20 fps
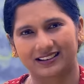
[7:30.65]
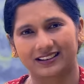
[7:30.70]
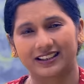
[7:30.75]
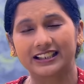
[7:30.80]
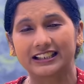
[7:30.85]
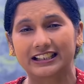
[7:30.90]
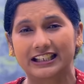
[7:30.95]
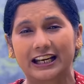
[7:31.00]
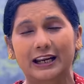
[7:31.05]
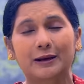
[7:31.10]
the
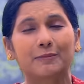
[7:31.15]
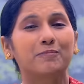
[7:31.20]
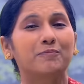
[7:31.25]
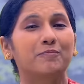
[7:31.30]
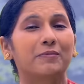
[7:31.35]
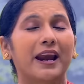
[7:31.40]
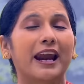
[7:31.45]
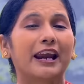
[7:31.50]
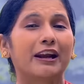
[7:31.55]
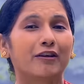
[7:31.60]
deep
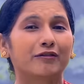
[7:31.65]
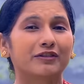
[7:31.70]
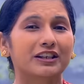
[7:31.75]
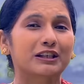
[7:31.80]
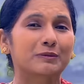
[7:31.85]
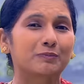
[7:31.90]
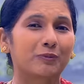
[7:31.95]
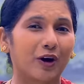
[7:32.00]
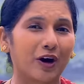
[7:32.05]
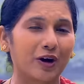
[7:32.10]
pain of
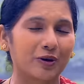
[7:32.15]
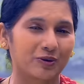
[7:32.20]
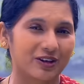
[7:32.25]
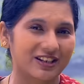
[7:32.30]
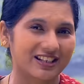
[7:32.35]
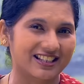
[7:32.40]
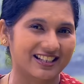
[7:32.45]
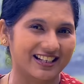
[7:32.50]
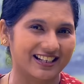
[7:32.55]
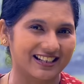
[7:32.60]
this boy
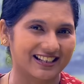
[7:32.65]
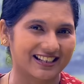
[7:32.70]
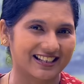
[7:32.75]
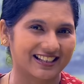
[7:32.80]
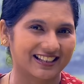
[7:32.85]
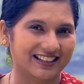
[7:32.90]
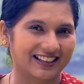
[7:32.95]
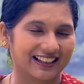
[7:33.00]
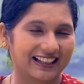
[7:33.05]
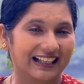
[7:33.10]
was
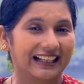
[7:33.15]
this,